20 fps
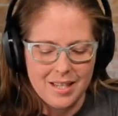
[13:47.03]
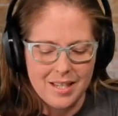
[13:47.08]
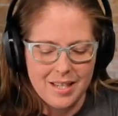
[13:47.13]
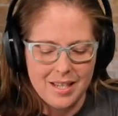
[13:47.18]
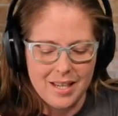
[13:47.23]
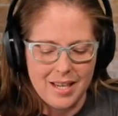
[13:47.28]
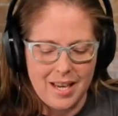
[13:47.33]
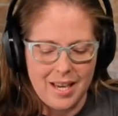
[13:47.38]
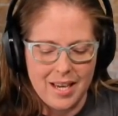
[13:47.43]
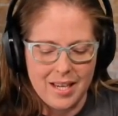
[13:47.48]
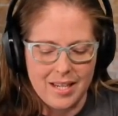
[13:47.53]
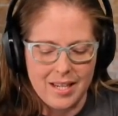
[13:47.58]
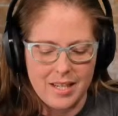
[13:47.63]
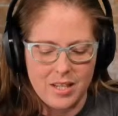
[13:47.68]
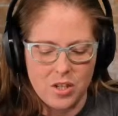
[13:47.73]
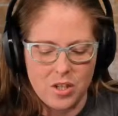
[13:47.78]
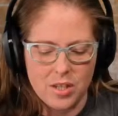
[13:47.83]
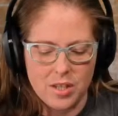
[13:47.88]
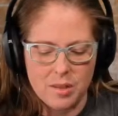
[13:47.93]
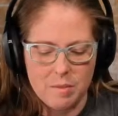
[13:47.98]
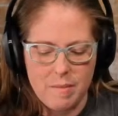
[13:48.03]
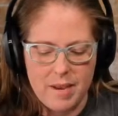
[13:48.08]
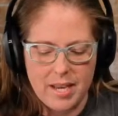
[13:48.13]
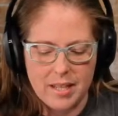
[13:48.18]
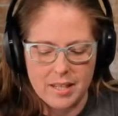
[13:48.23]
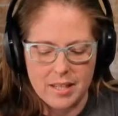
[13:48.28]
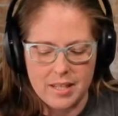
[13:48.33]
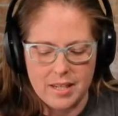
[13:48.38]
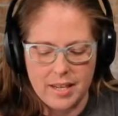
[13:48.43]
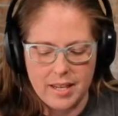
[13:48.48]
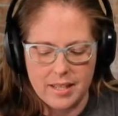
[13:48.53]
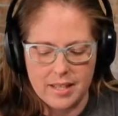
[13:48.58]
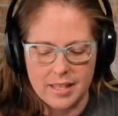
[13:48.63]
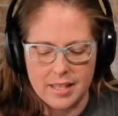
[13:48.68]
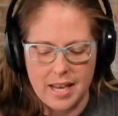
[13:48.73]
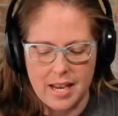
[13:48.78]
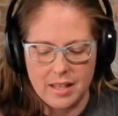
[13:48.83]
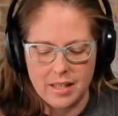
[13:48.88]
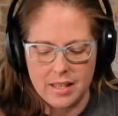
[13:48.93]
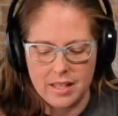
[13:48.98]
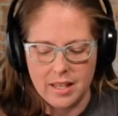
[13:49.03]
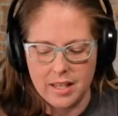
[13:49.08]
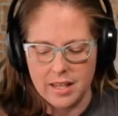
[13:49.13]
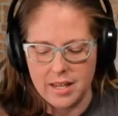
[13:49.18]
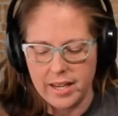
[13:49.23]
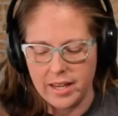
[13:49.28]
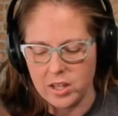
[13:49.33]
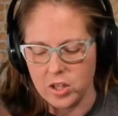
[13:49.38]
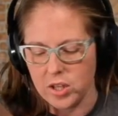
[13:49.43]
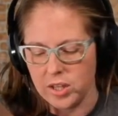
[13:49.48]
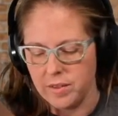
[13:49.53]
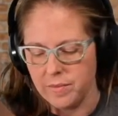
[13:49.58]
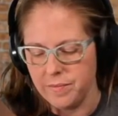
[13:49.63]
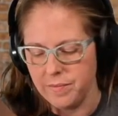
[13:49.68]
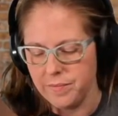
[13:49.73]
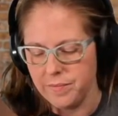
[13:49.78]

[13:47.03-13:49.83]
and it just makes a nice solid connection.